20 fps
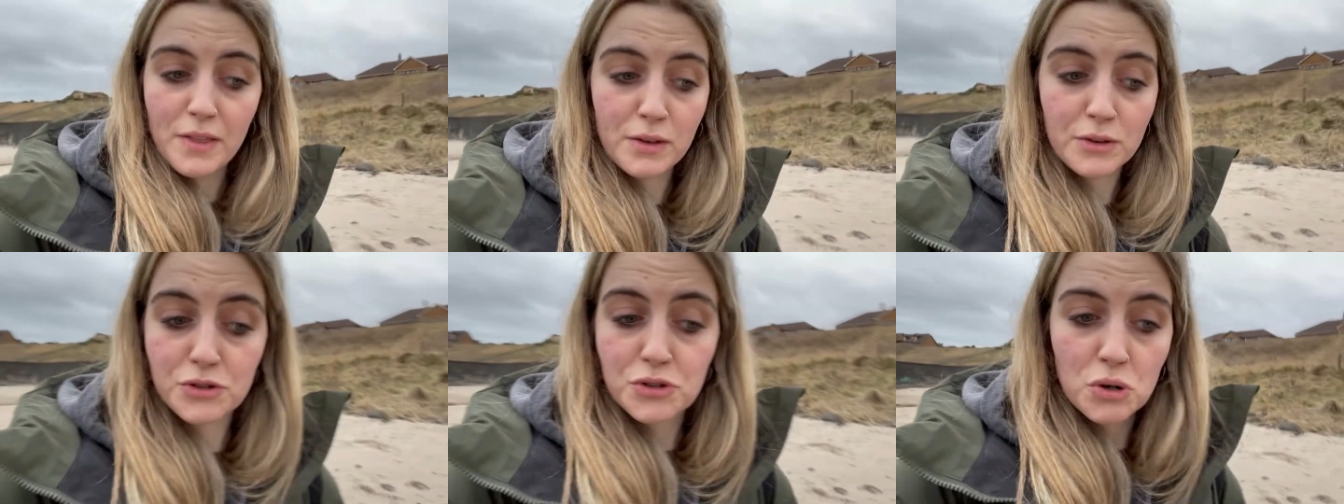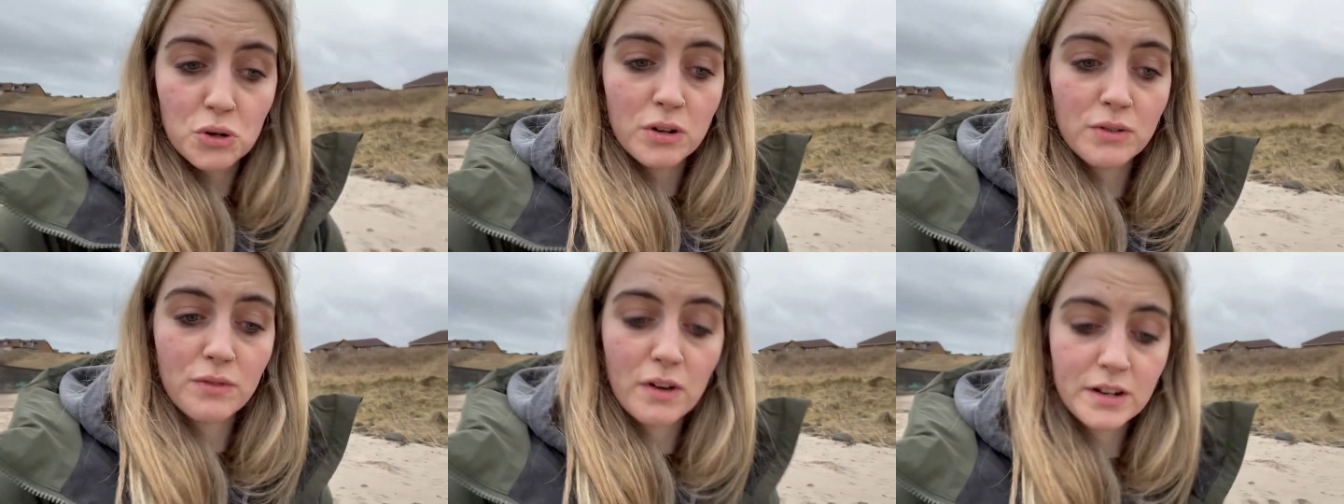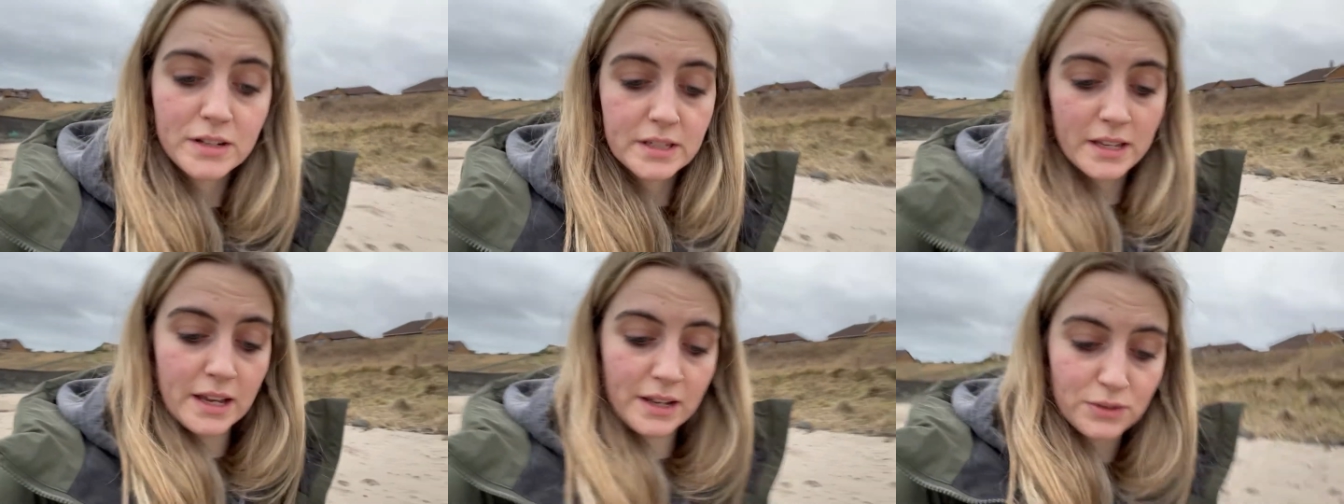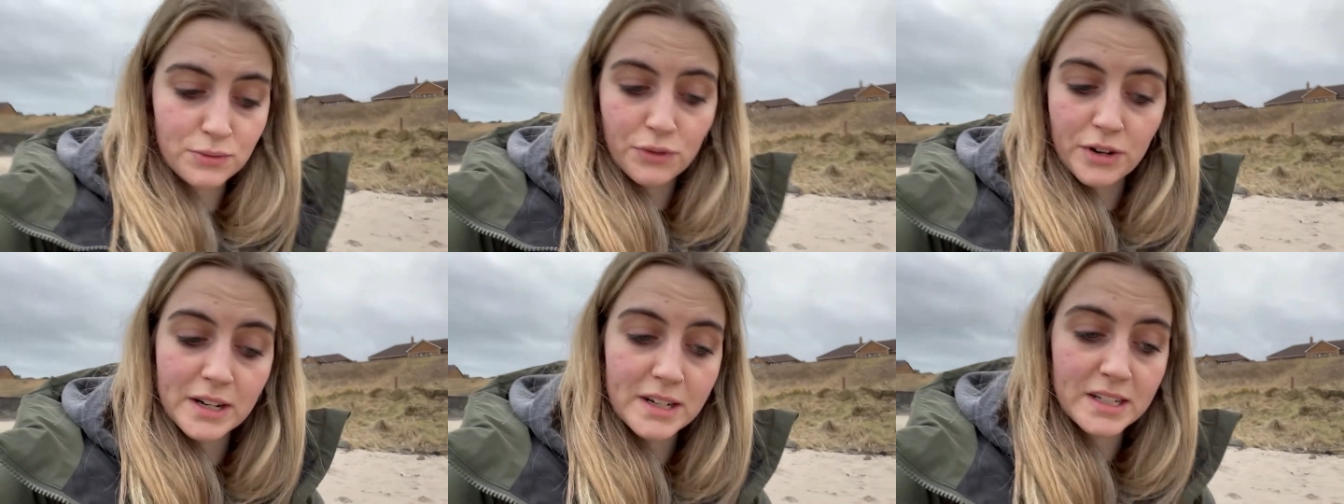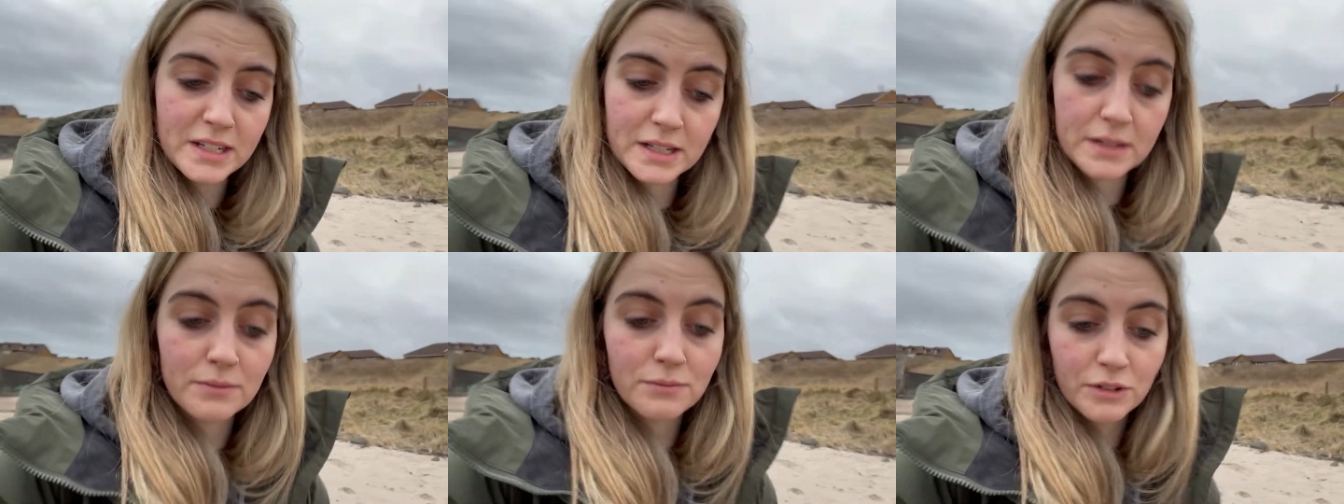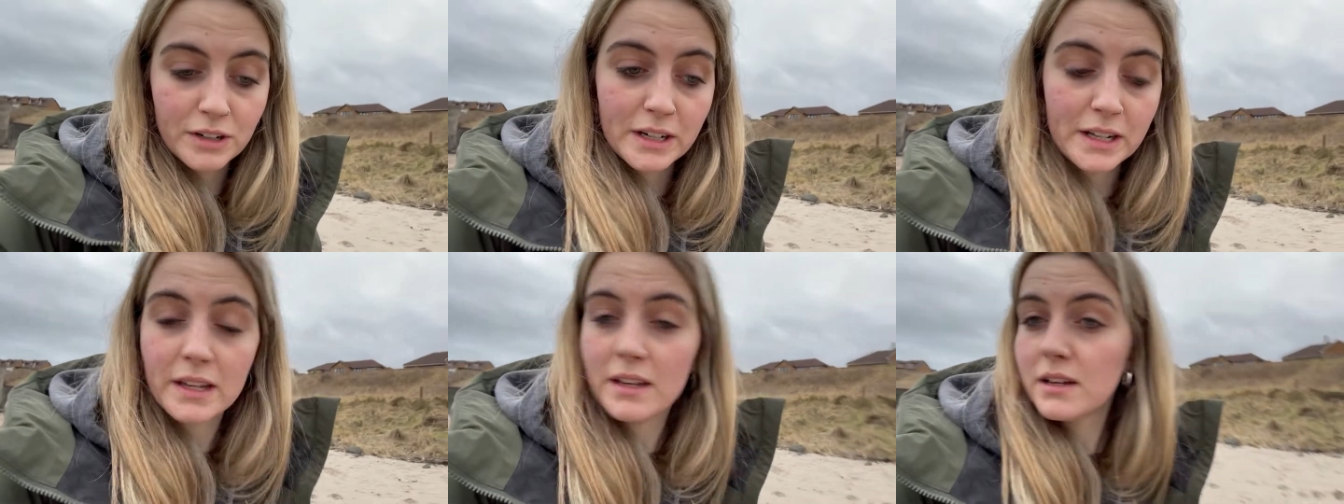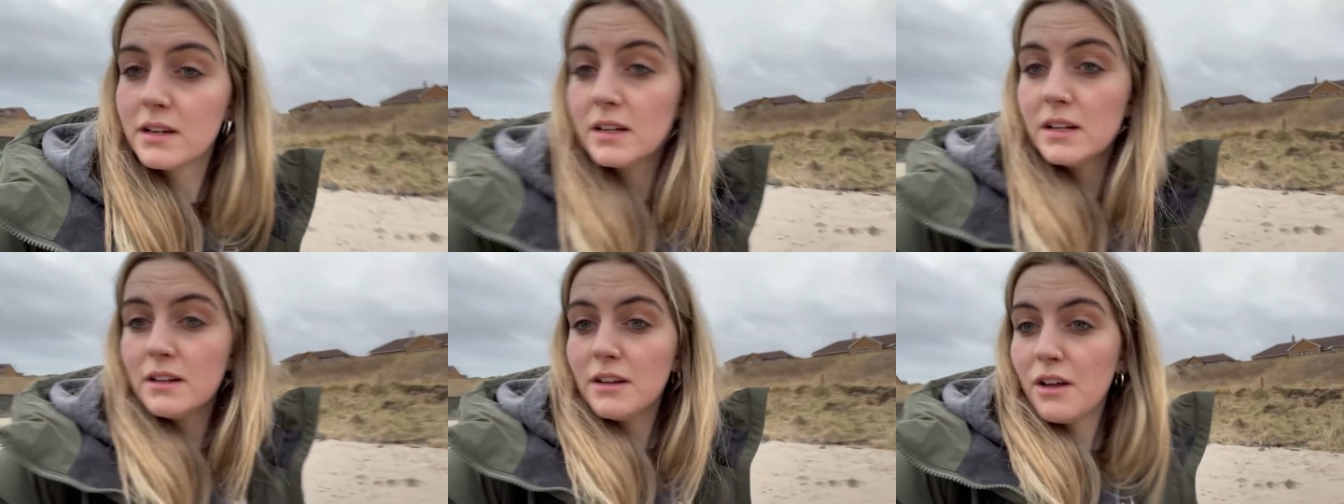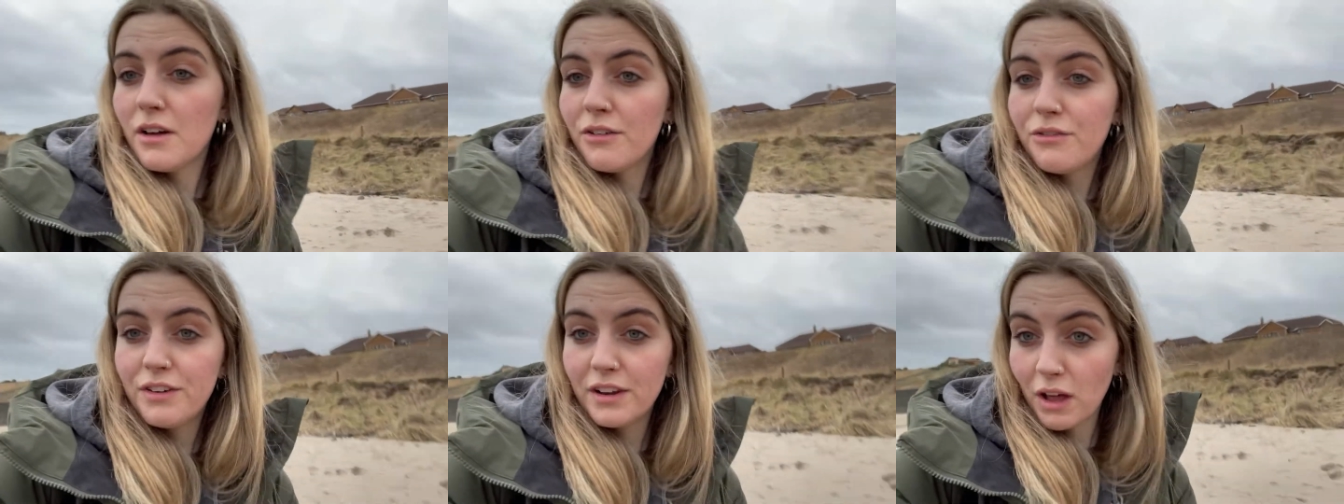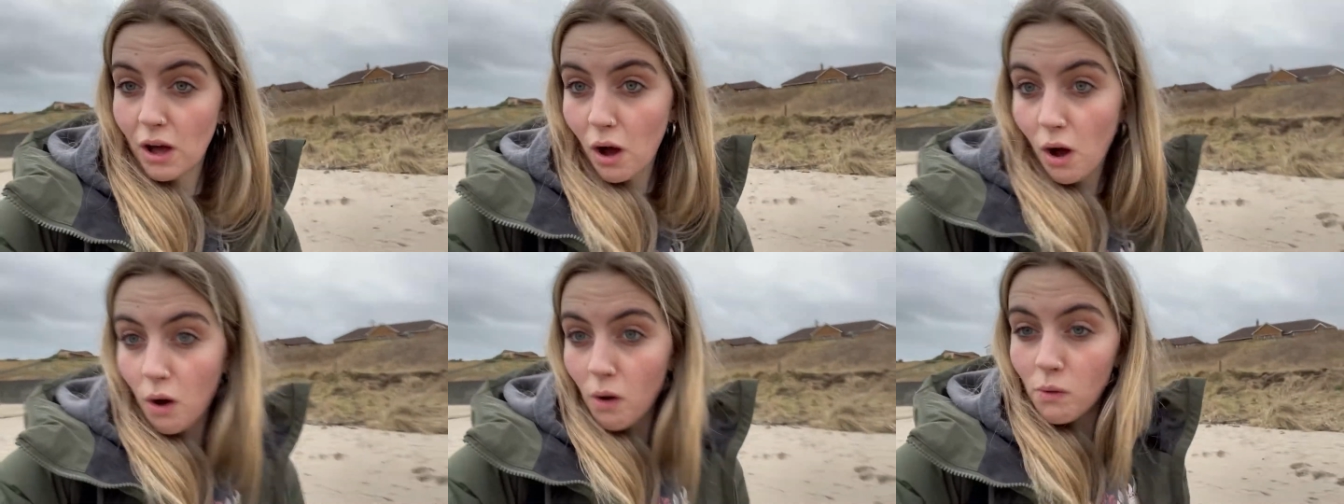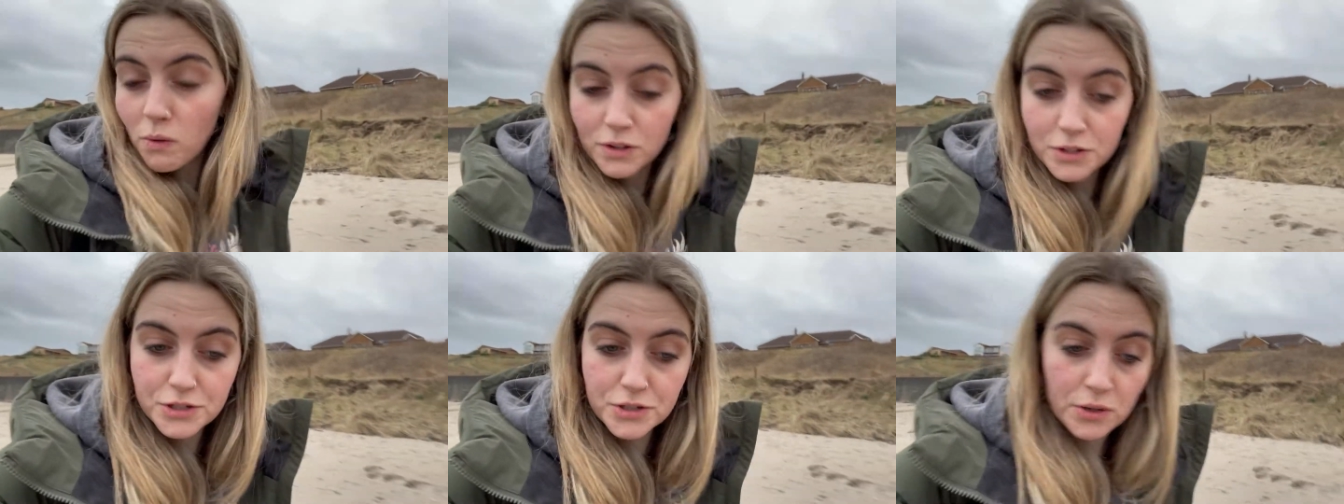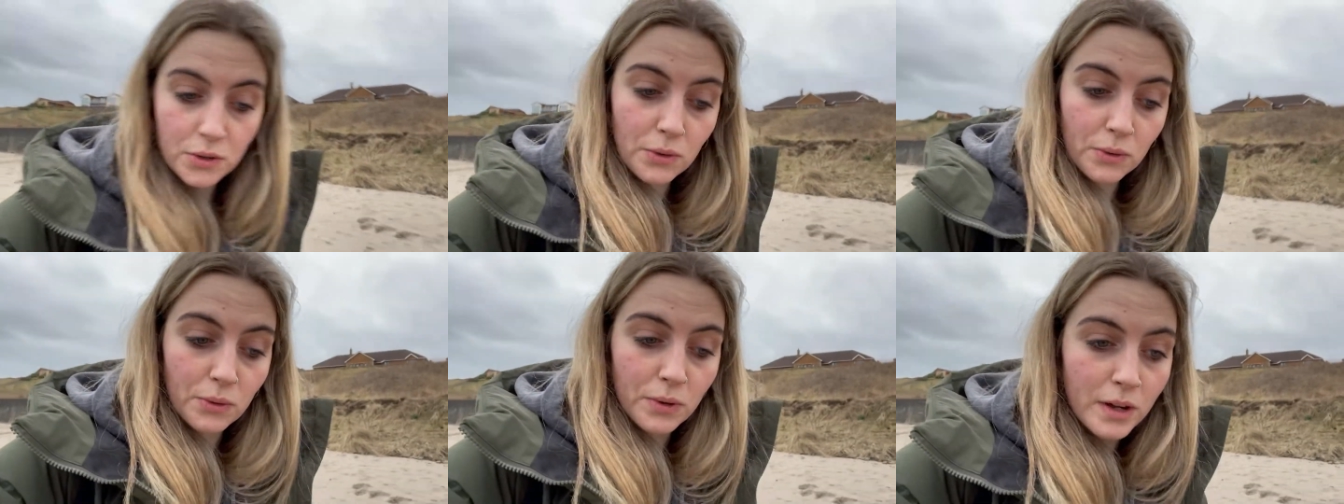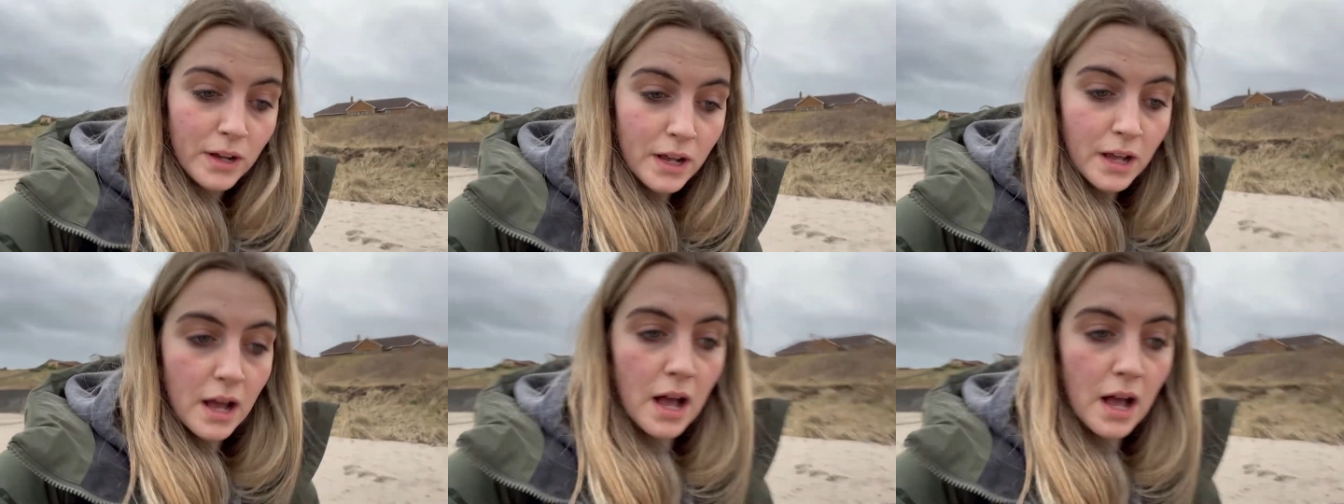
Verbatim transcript: Those chocolate rice cakes really didn't really fill a hole at all.